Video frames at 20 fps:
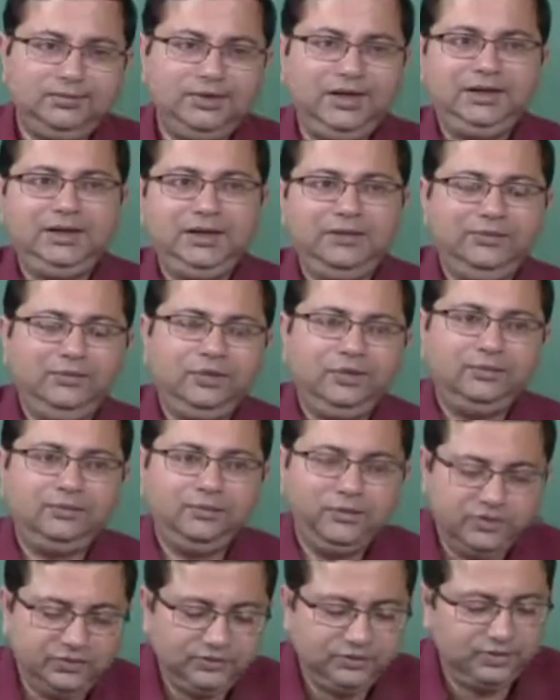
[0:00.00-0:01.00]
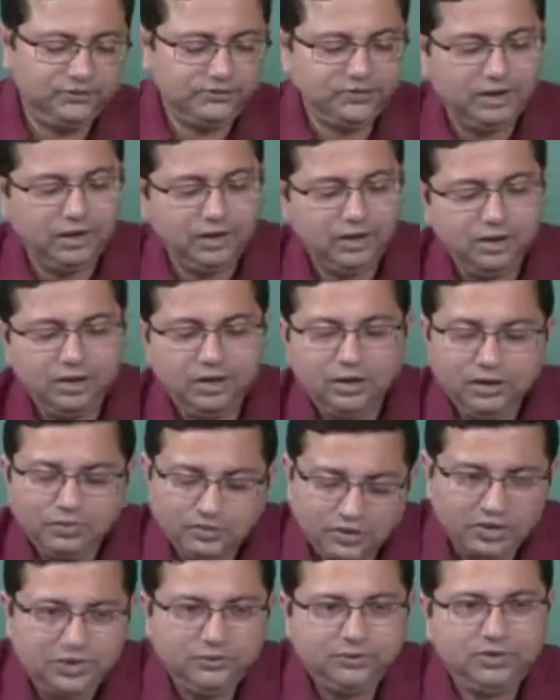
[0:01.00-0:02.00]
data for most of the
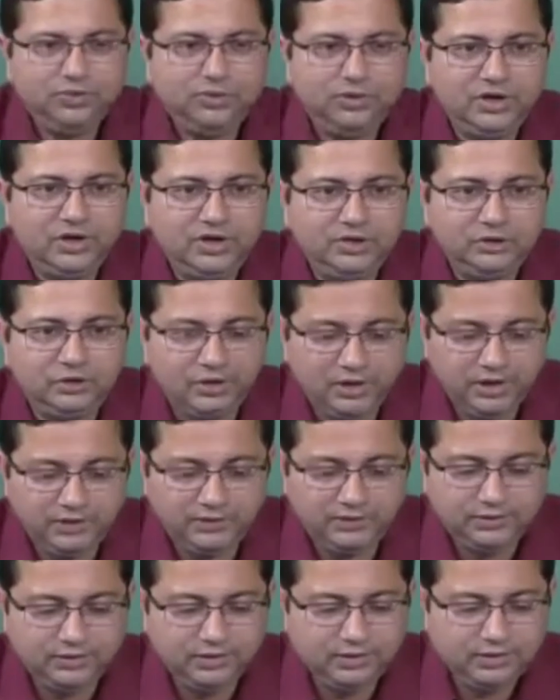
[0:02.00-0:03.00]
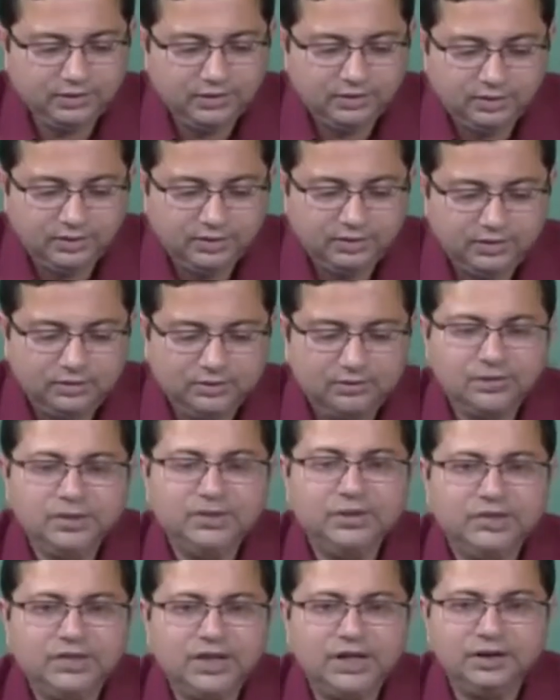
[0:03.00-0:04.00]
solid propellant rockets uh,
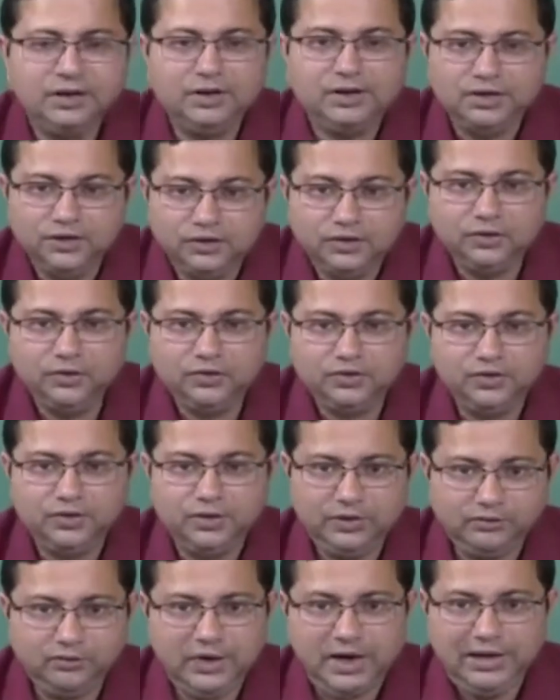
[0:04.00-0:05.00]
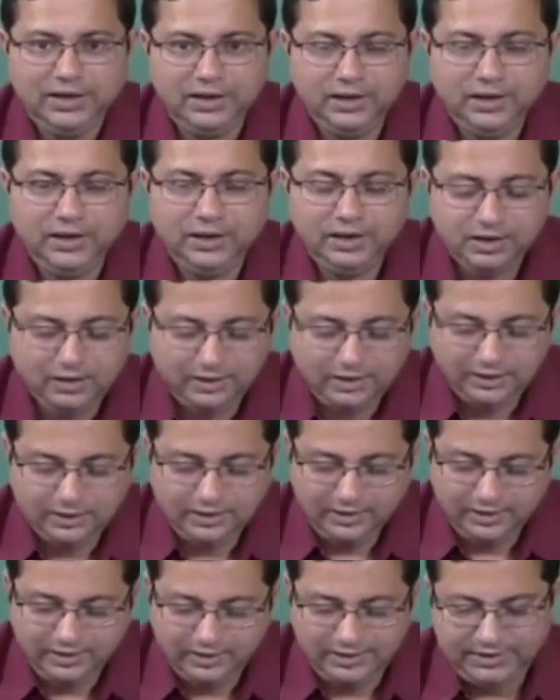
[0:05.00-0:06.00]
which are used widely,
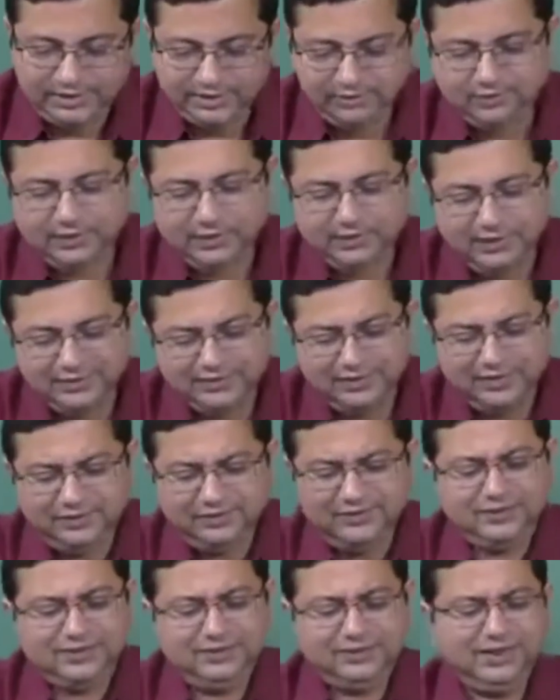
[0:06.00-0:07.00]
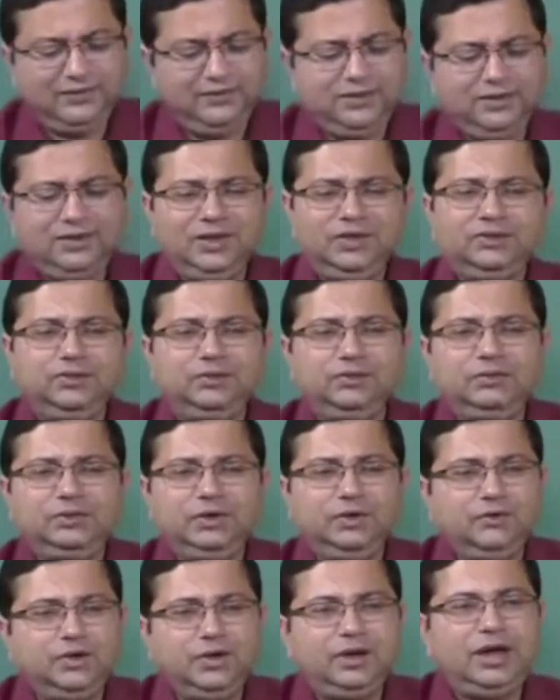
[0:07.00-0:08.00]
and you can, so this is given just to
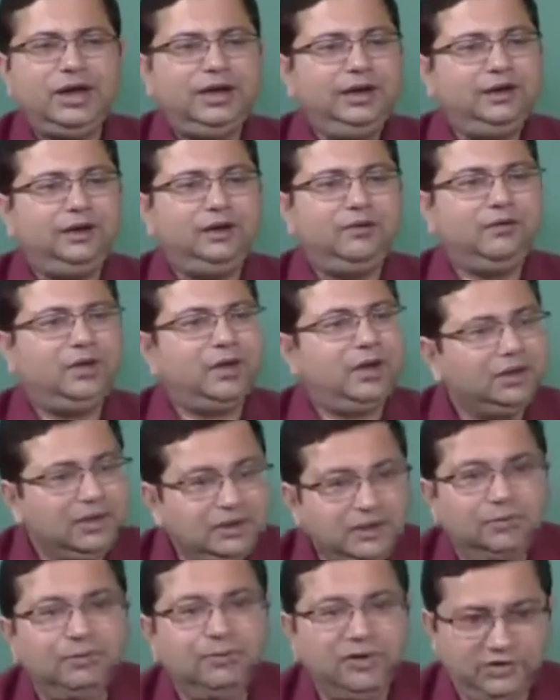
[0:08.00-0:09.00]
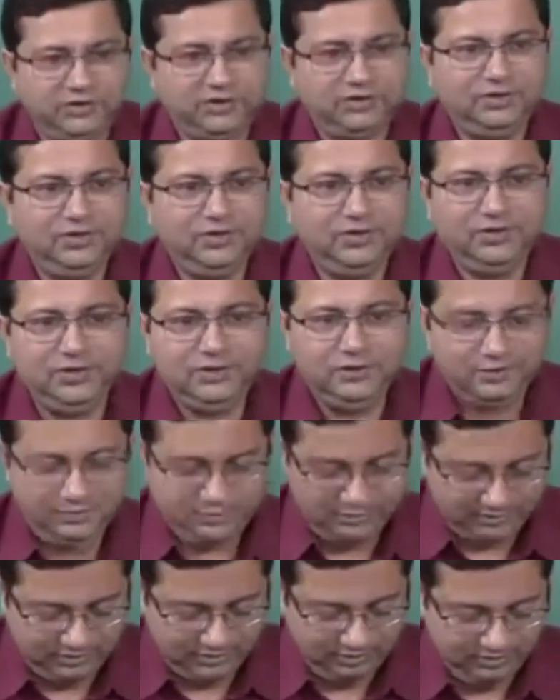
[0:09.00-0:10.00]
give you an idea of what are the numbers,
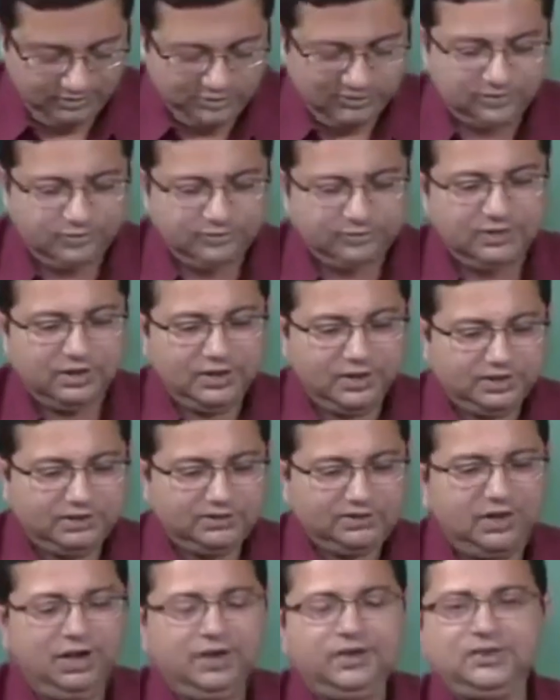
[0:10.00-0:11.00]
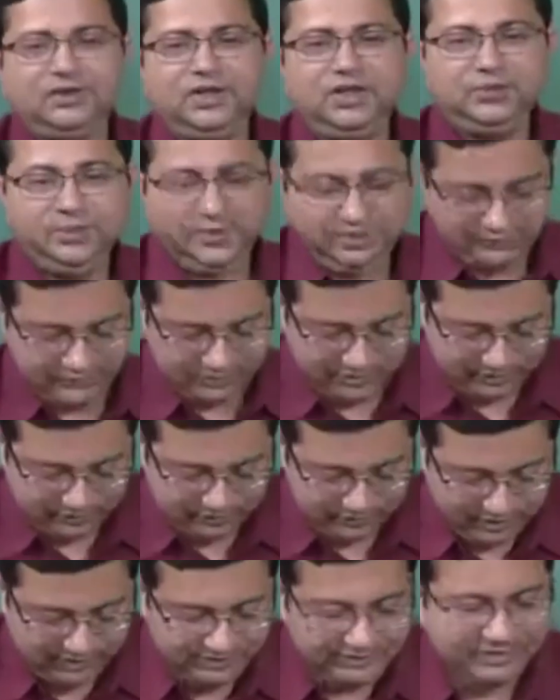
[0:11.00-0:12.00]
numbers of thrust and specific
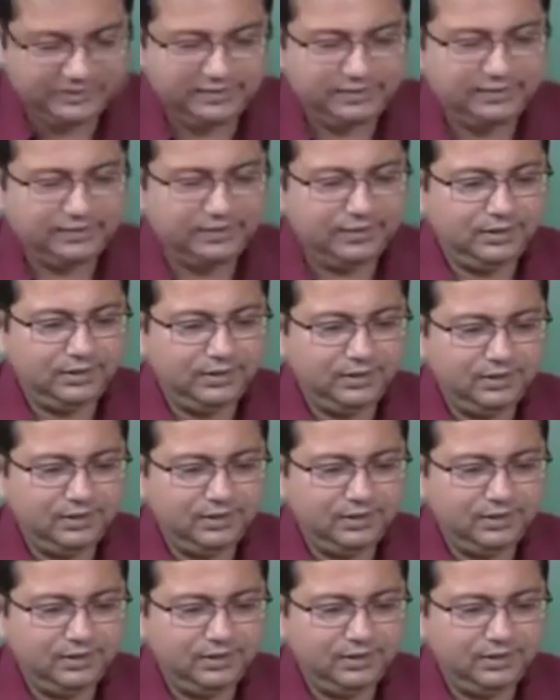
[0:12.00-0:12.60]
impulse, et cetera.